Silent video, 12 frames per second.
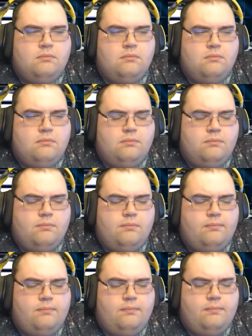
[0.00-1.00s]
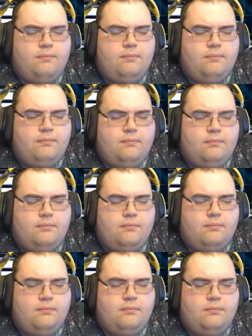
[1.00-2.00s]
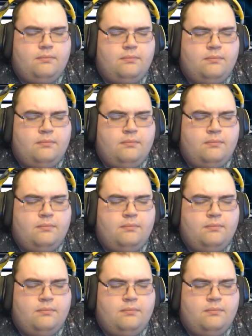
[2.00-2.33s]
(silence)